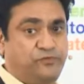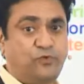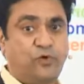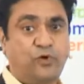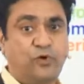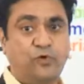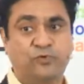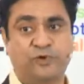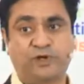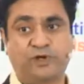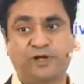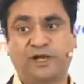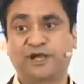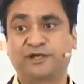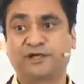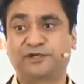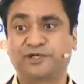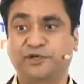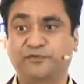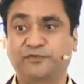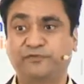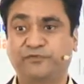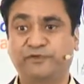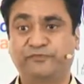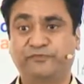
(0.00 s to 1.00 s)
over
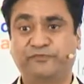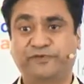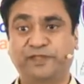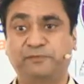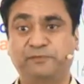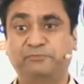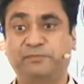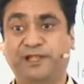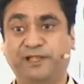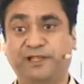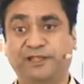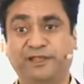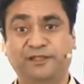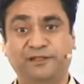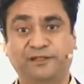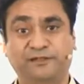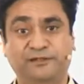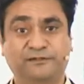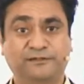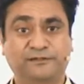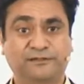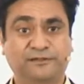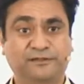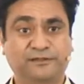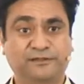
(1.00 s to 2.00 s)
150 million
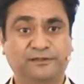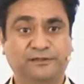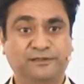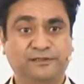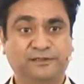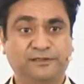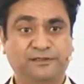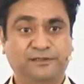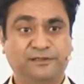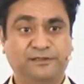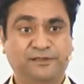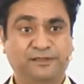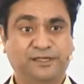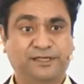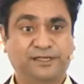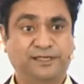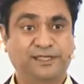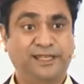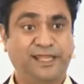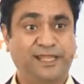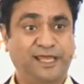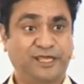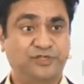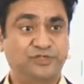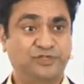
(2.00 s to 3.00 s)

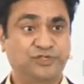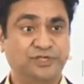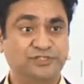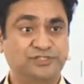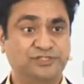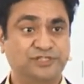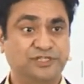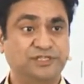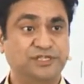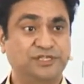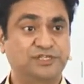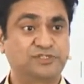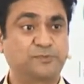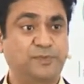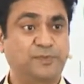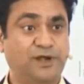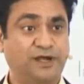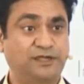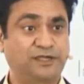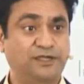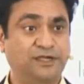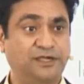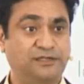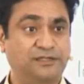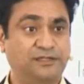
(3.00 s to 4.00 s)
connections in this
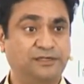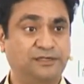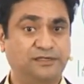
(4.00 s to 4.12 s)
market,